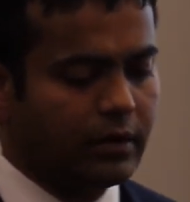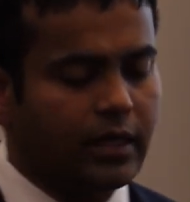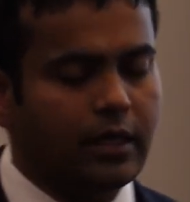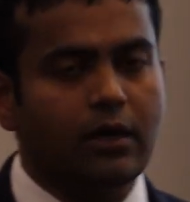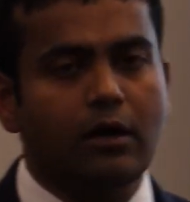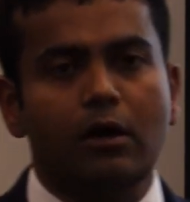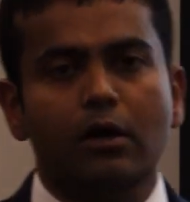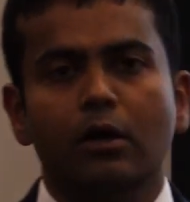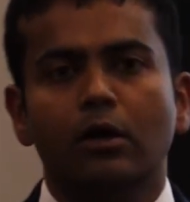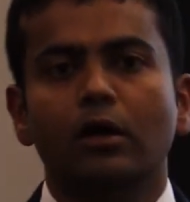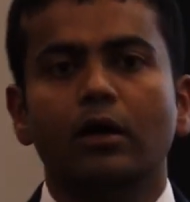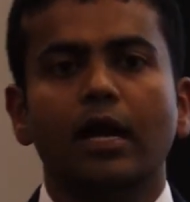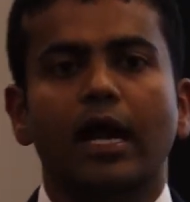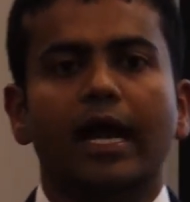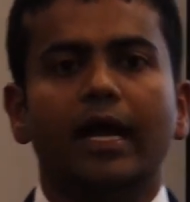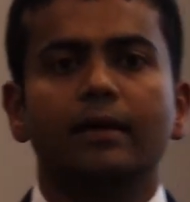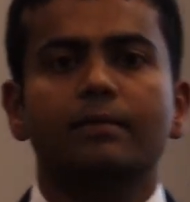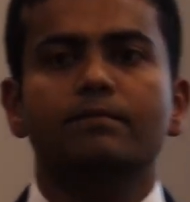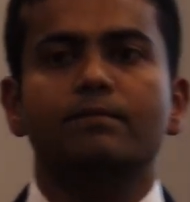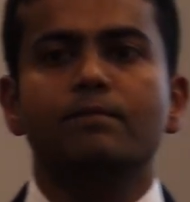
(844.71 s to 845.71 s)
There are
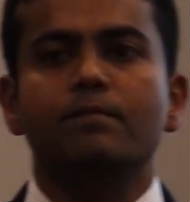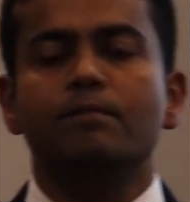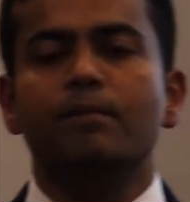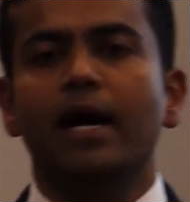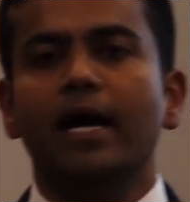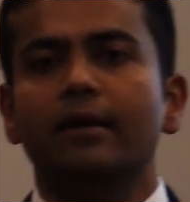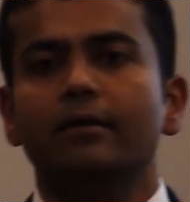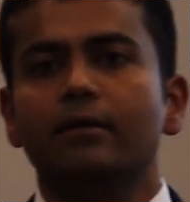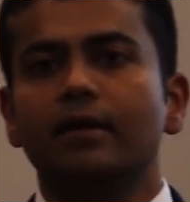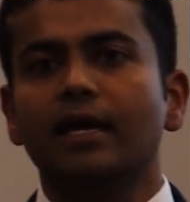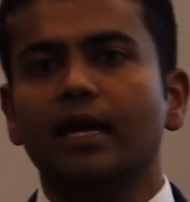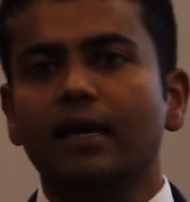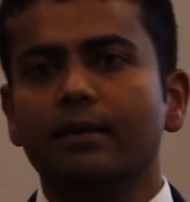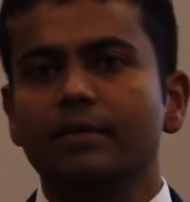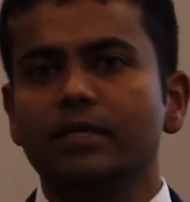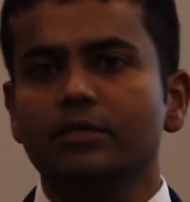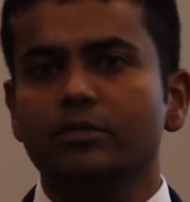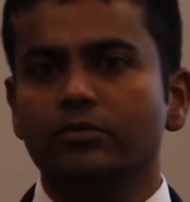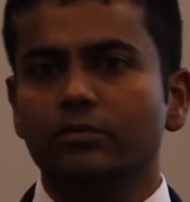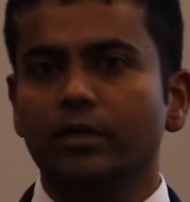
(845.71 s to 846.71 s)
a
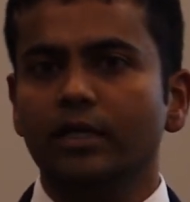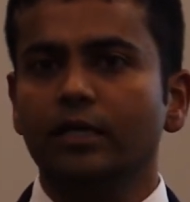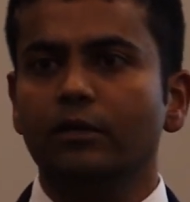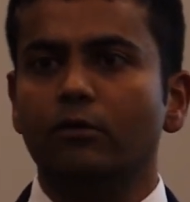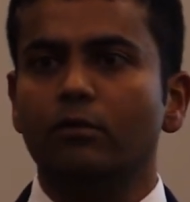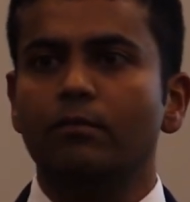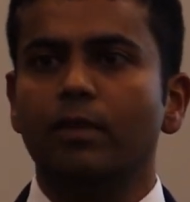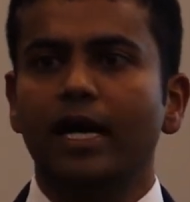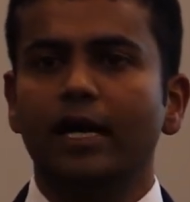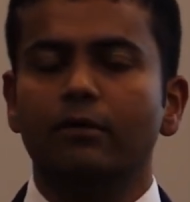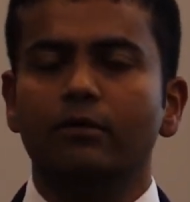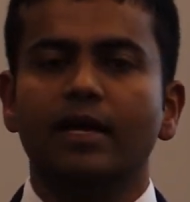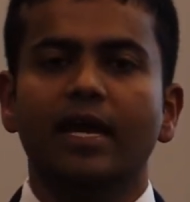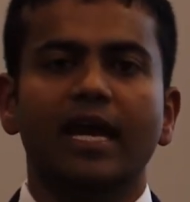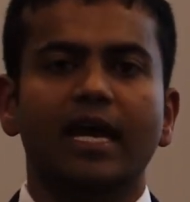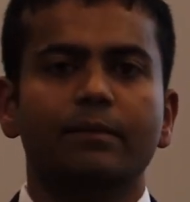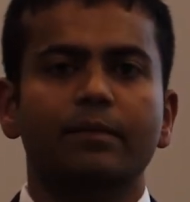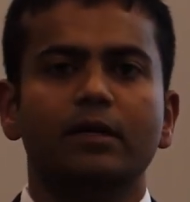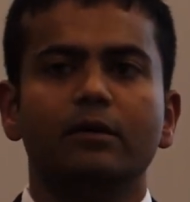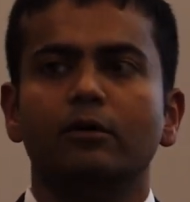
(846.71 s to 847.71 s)
biochemistry or
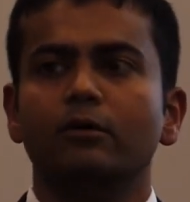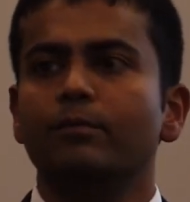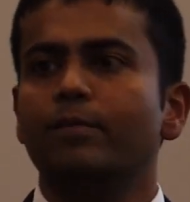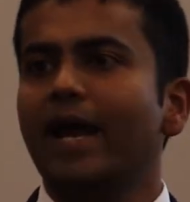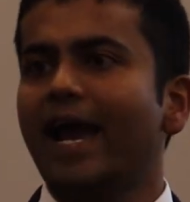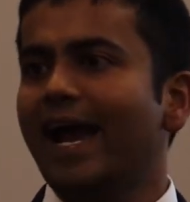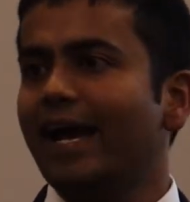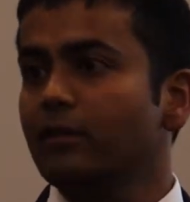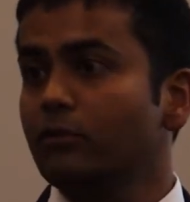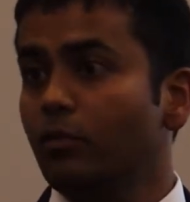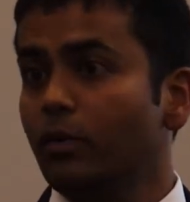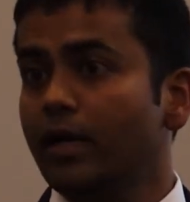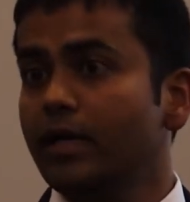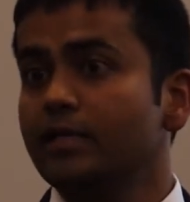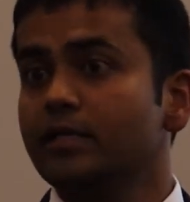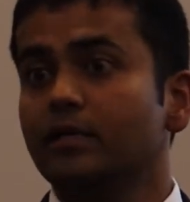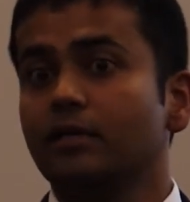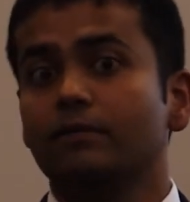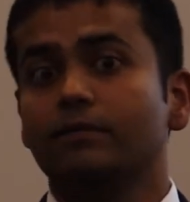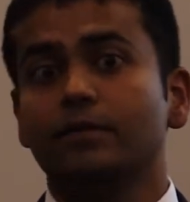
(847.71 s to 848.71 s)
biochemical
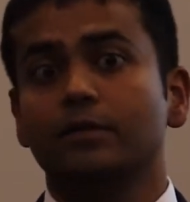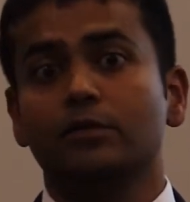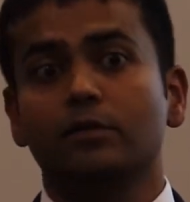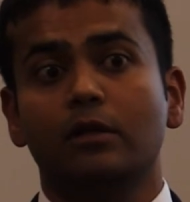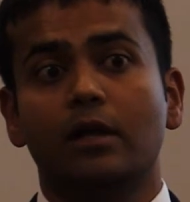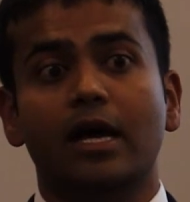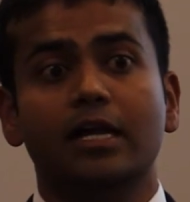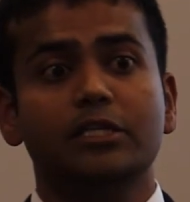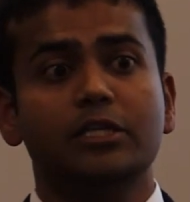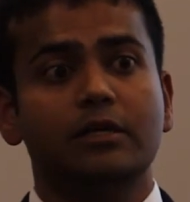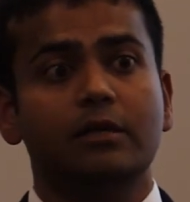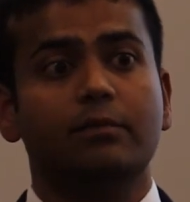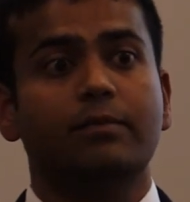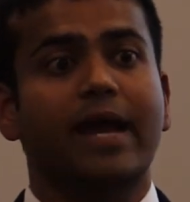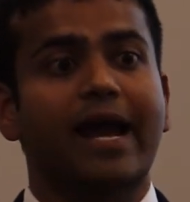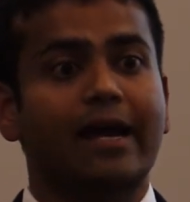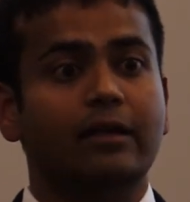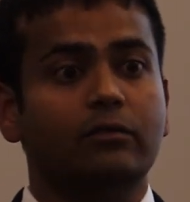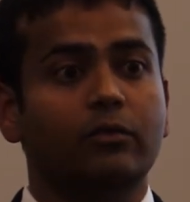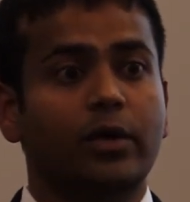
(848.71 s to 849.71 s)
pathways and physiological
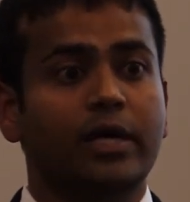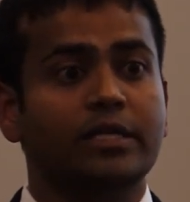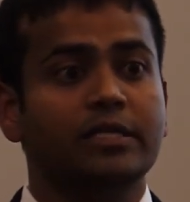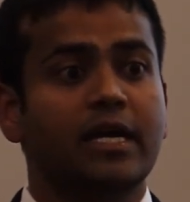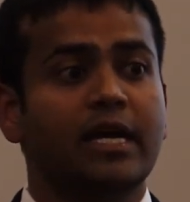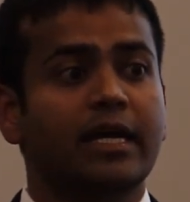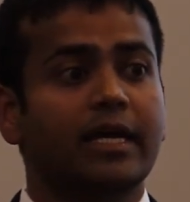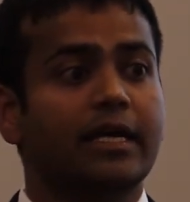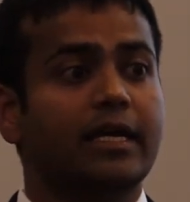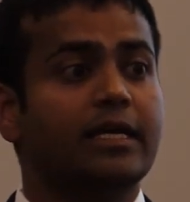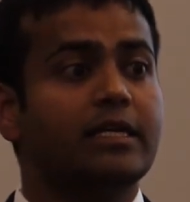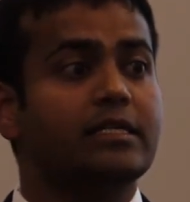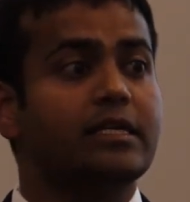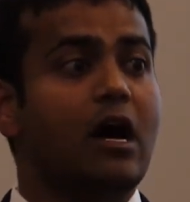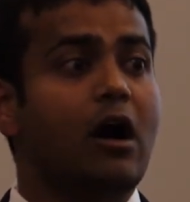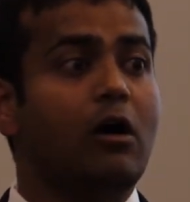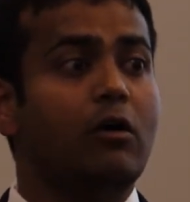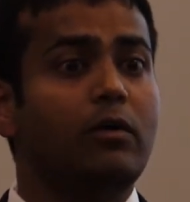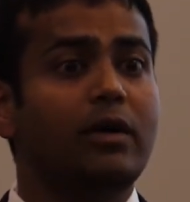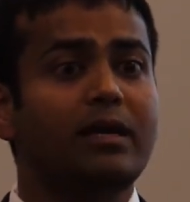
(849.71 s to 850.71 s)
pathways is
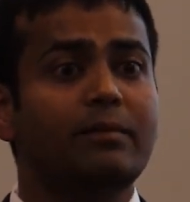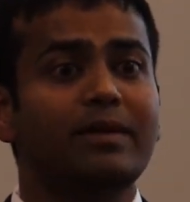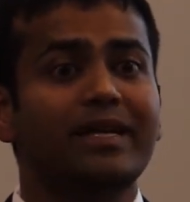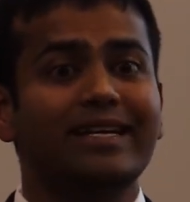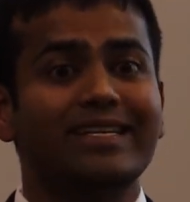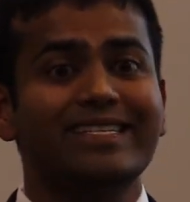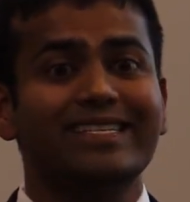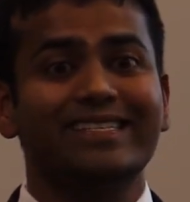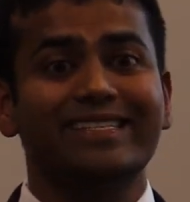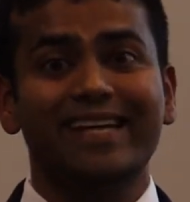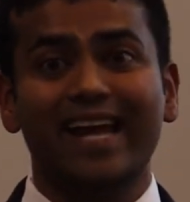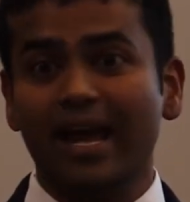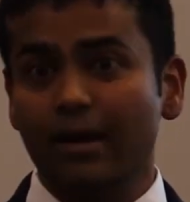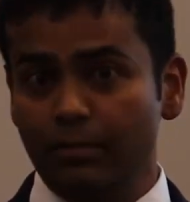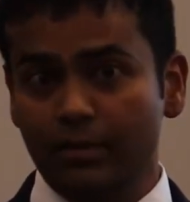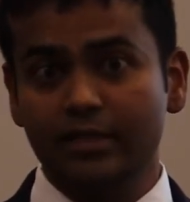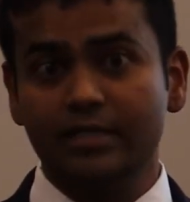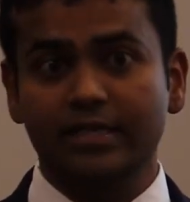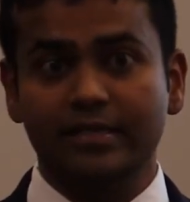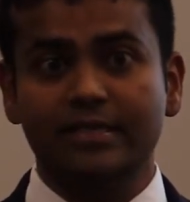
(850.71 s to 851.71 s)
already been
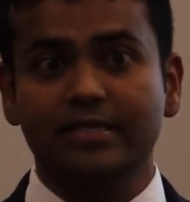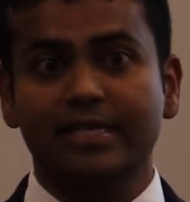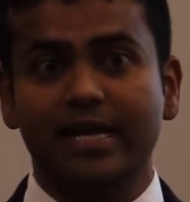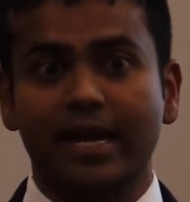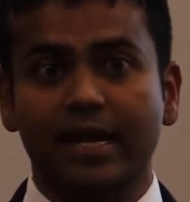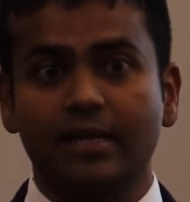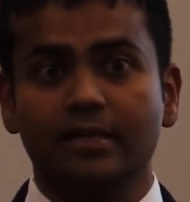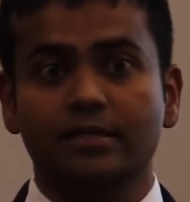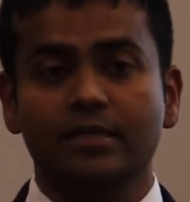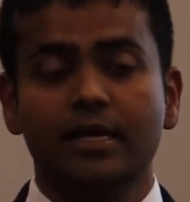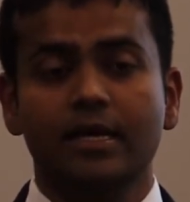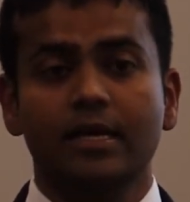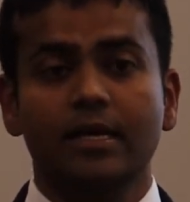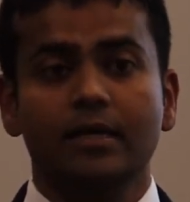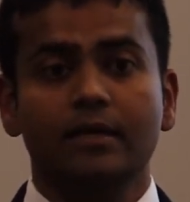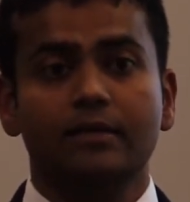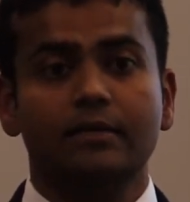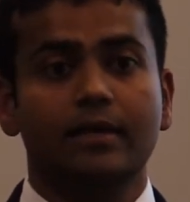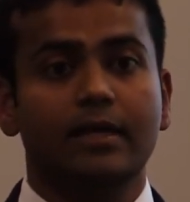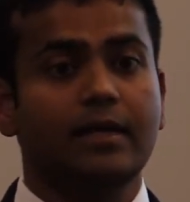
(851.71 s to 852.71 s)
established in science
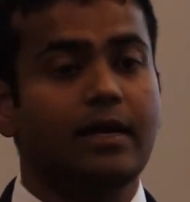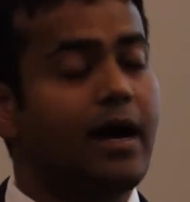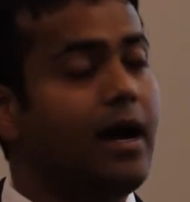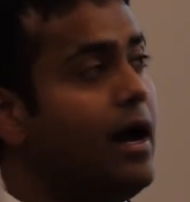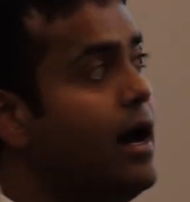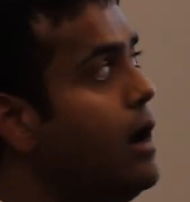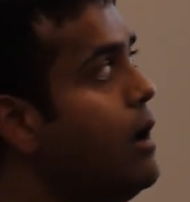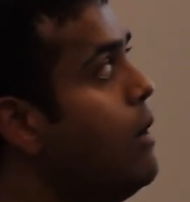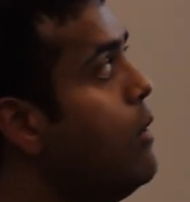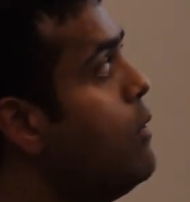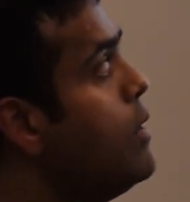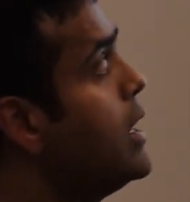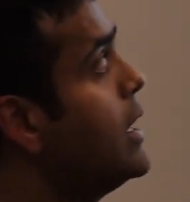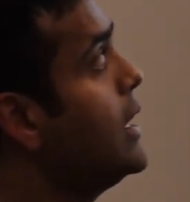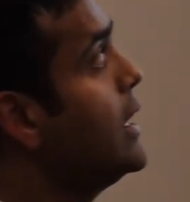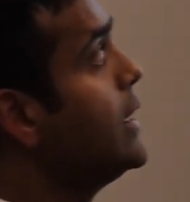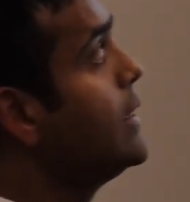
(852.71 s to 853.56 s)
that how